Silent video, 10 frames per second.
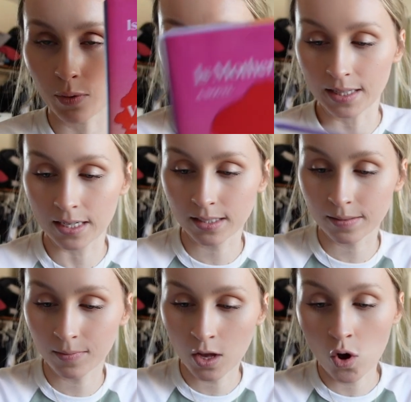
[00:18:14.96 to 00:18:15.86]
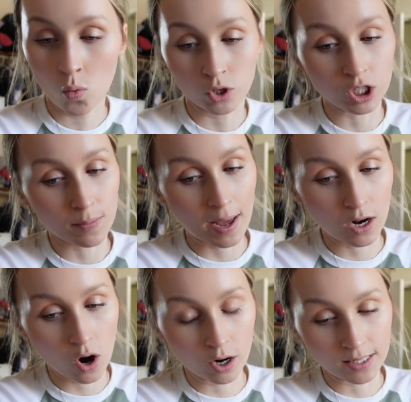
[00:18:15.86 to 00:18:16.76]
reading this, which is about
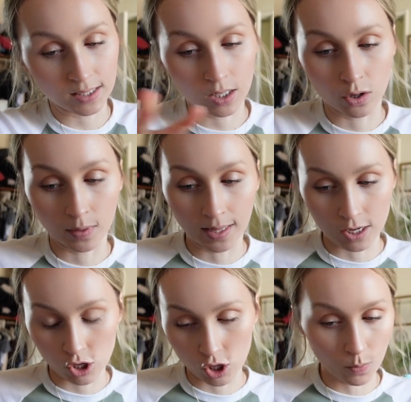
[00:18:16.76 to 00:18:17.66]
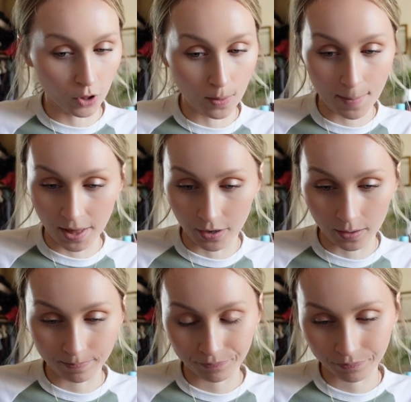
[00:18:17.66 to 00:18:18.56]
an artist and her relationship with her mother.